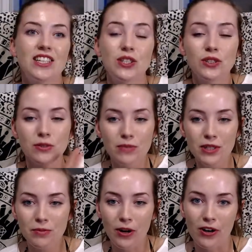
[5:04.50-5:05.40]
So the
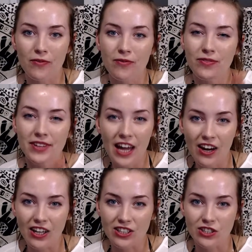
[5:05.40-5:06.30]
middle part,
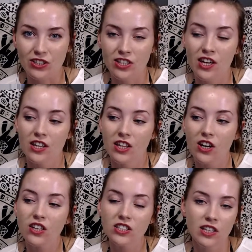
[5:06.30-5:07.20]
characters. There
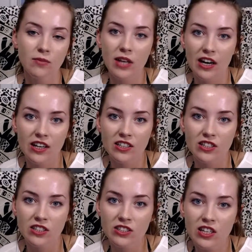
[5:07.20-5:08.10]
are some
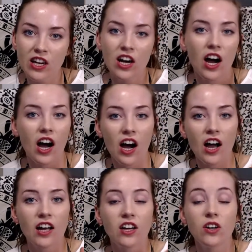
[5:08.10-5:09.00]
characters
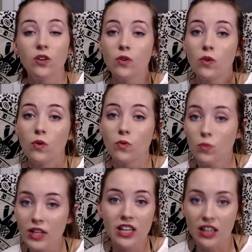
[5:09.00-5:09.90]
I
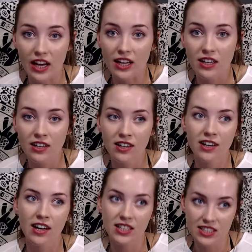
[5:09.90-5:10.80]
really like
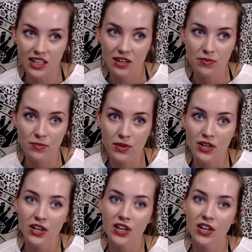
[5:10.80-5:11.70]
and some
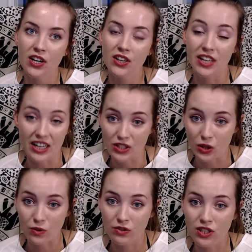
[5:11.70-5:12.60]
that I
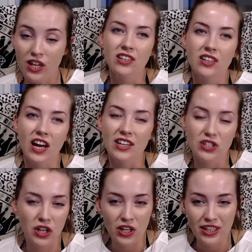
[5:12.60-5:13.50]
don't. It's
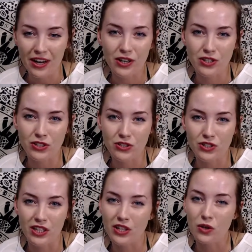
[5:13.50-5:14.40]
not characters
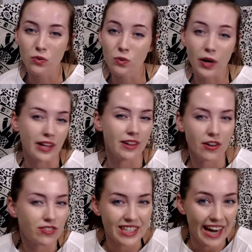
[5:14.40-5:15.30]
like, ooh, I
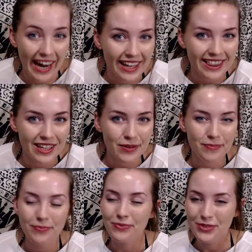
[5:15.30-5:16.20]
love to hate
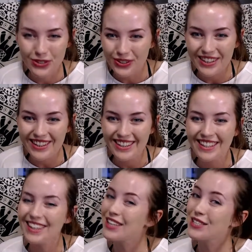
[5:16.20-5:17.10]
them sort of
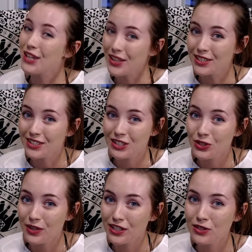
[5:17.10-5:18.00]
thing. That's not the
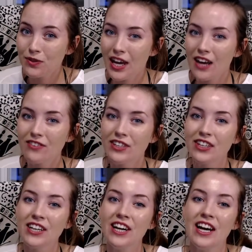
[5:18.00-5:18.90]
situation we have
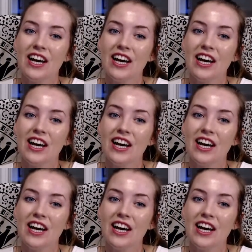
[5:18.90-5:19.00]
here.